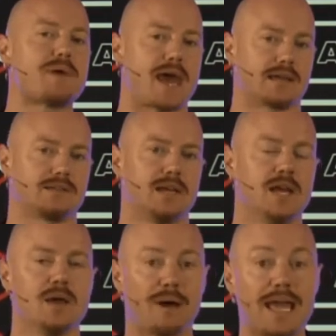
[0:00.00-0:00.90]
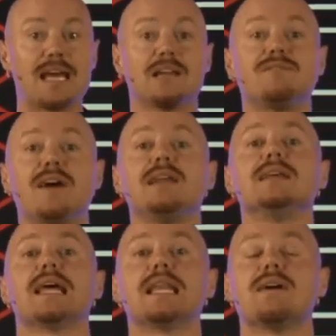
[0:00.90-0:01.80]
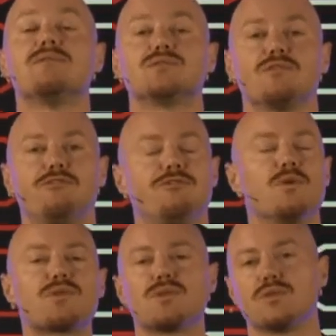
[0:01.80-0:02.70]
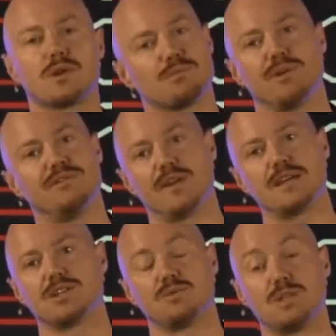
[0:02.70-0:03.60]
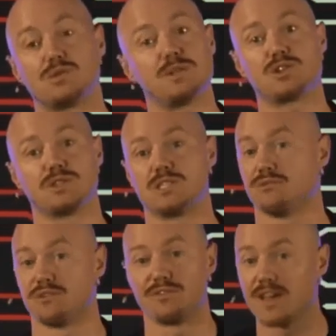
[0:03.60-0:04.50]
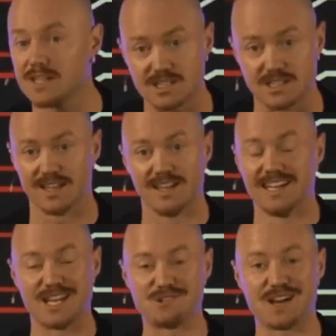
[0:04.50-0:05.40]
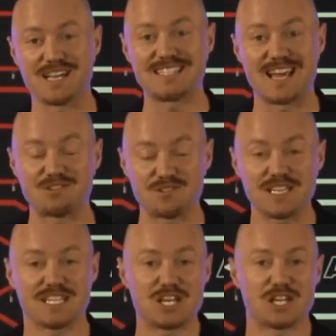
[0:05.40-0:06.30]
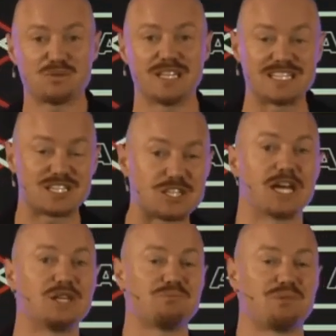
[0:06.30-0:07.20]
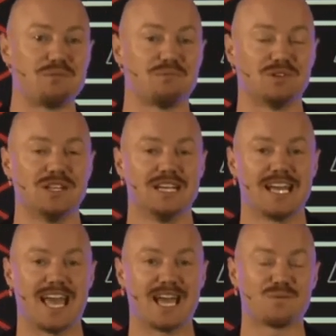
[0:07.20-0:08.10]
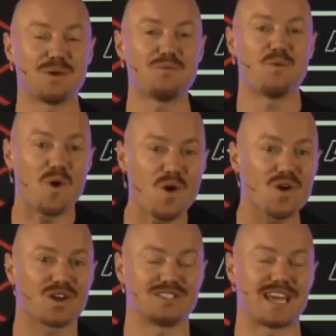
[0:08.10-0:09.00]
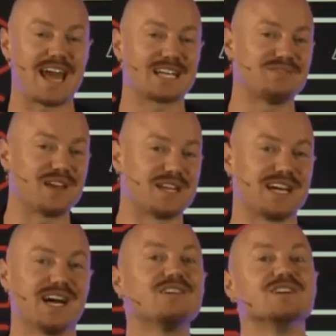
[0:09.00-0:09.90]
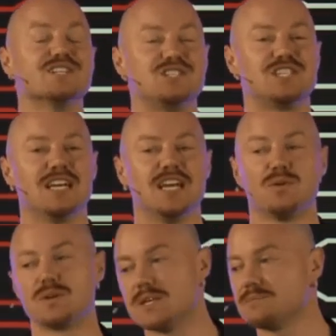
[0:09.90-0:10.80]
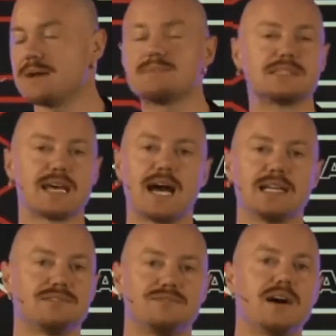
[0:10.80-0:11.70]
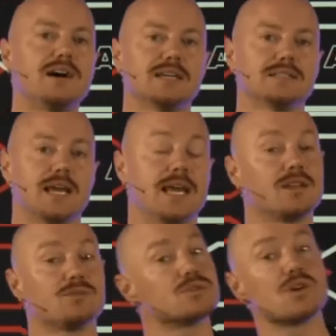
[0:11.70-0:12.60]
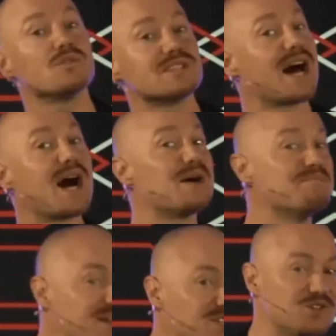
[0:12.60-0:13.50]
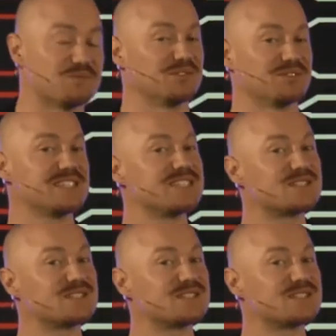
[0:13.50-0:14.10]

impact by elevating their levels of forethought and preflection. We switch on self reflection in ways that really genuinely stun people. And we work to activate courage where sometimes it's hard to find. And the results are measurable.